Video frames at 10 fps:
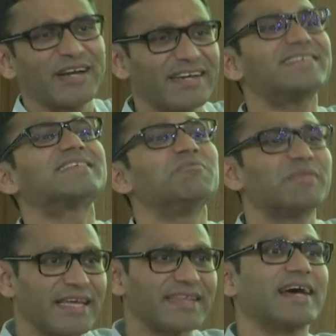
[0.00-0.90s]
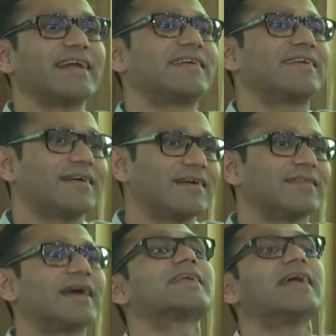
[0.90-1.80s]
it's something that
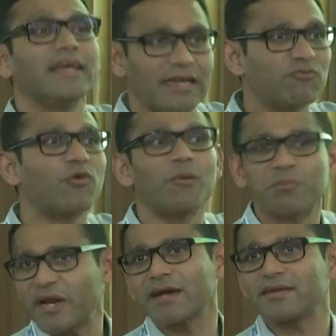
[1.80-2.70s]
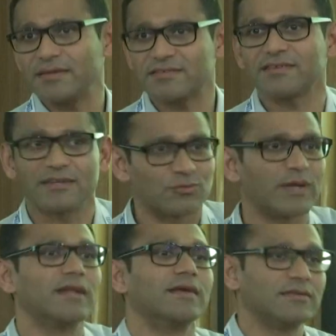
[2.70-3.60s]
can inform practice as
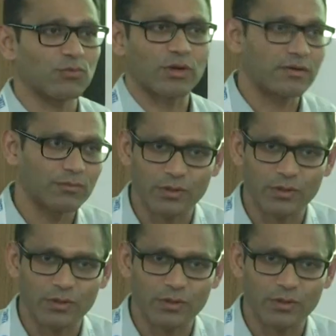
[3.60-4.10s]
well, is what